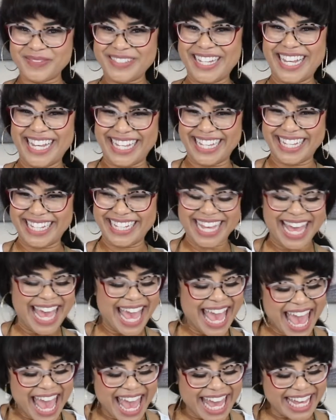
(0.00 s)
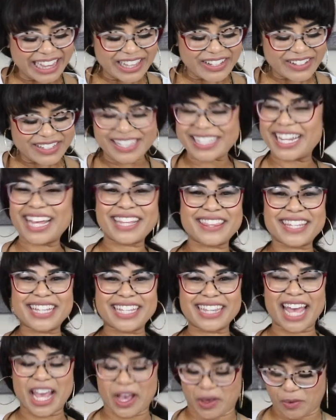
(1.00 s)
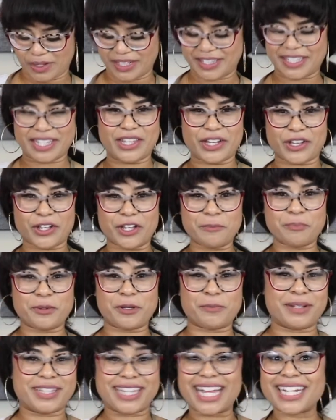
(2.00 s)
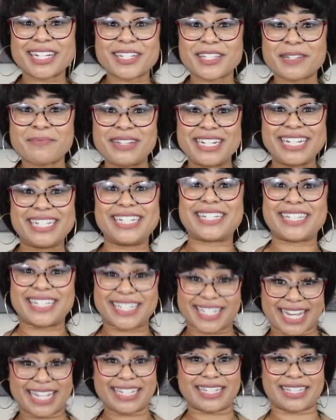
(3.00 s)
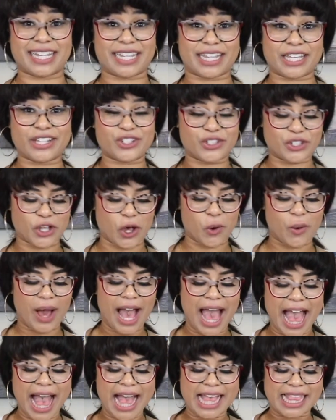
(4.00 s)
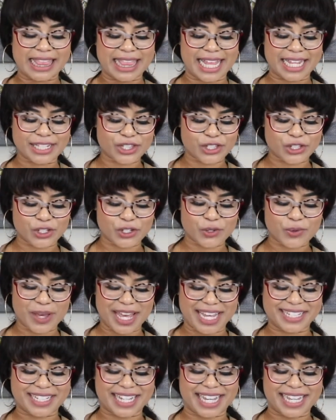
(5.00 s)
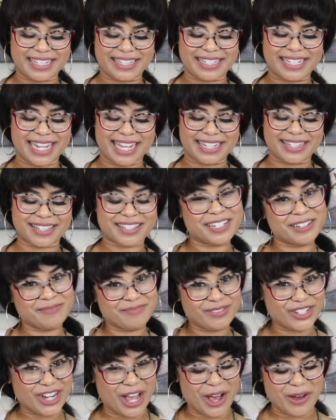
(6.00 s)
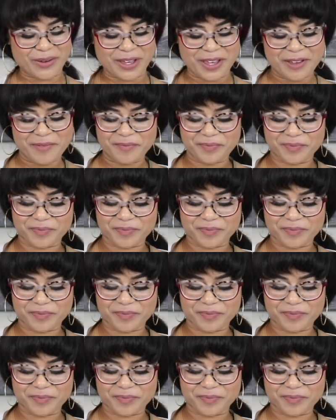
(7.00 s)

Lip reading: It looks nothing like what's in the cookbook, but that doesn't mean it doesn't taste like it, so let's do a taste test, shall we?